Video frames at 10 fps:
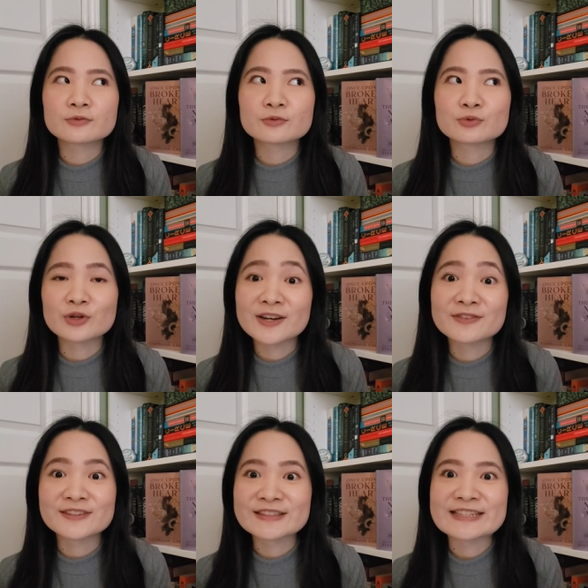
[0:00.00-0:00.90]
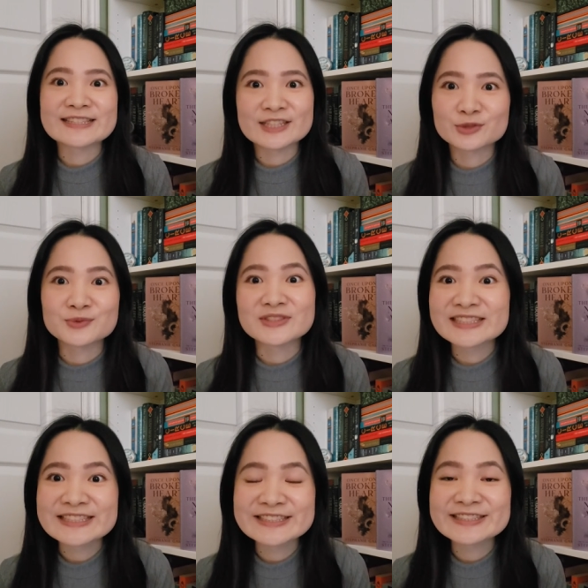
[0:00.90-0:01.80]
graphically sexual
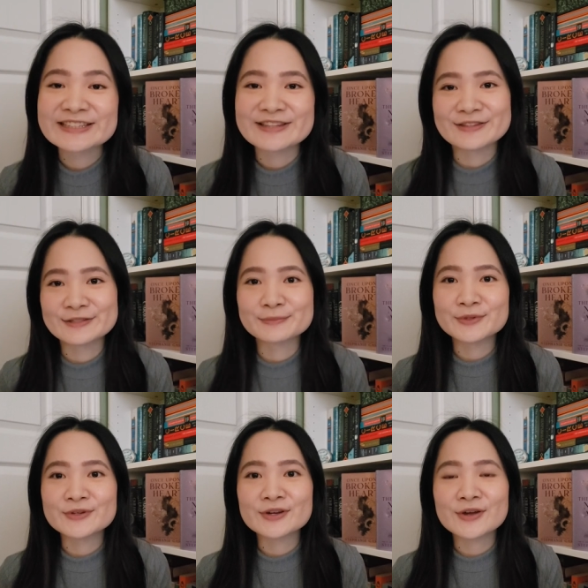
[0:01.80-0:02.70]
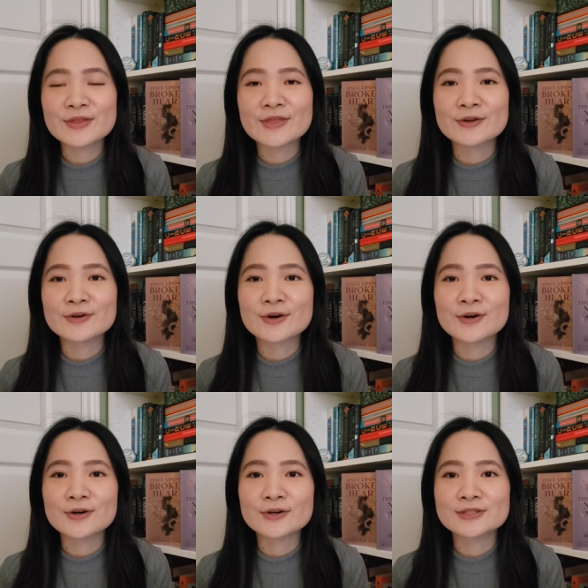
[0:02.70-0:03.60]
scenes in this book, there
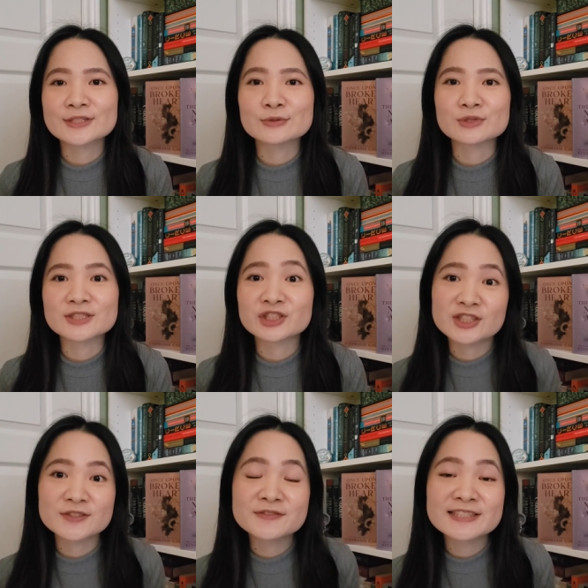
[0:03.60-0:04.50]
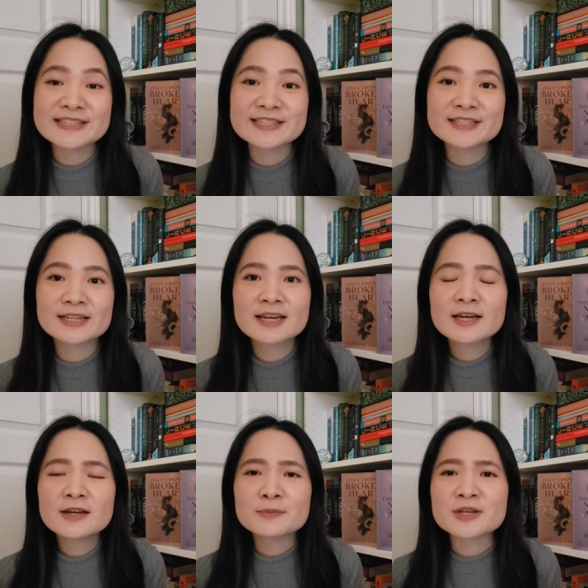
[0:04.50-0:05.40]
are still suggestive scenes
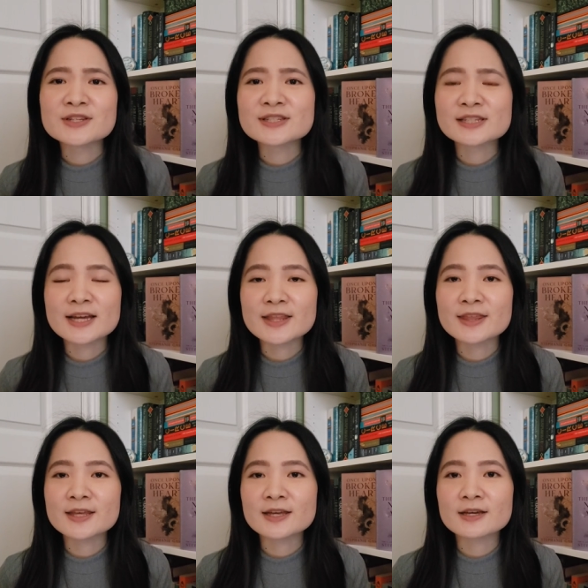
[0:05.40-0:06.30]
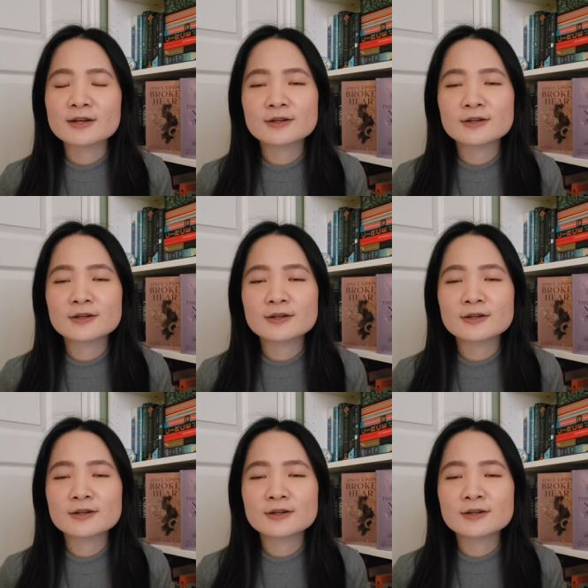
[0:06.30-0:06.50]
because I think